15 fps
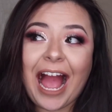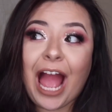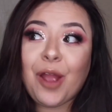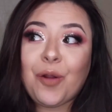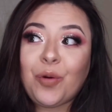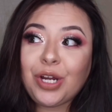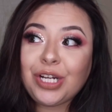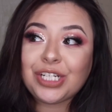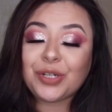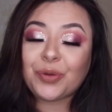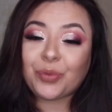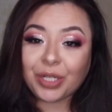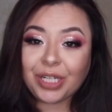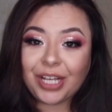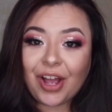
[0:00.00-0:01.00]
i worked
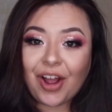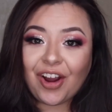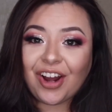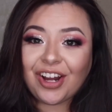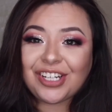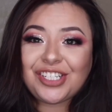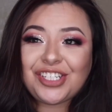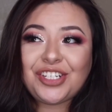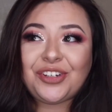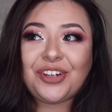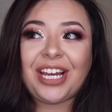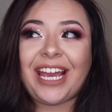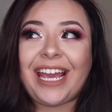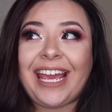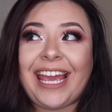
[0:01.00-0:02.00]
really hard
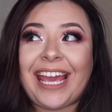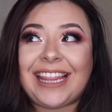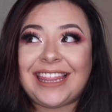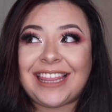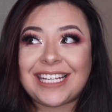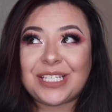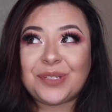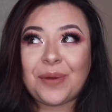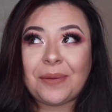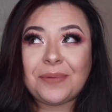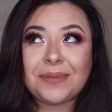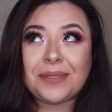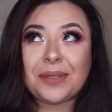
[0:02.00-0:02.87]
to get this web